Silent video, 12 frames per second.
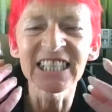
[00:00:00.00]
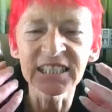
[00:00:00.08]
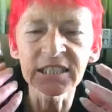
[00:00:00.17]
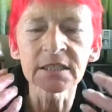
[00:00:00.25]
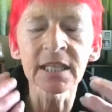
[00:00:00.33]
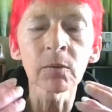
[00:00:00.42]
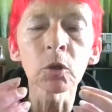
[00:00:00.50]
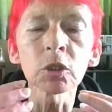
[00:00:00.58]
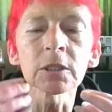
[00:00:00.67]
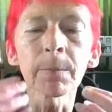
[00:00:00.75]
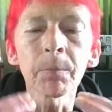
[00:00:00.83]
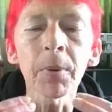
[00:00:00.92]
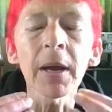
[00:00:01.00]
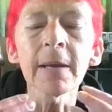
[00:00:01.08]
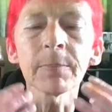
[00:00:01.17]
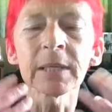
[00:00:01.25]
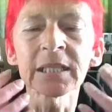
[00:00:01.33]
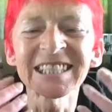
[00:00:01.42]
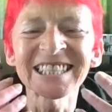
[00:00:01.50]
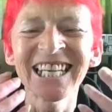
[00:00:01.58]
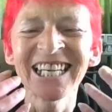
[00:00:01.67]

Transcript: because they want to bite because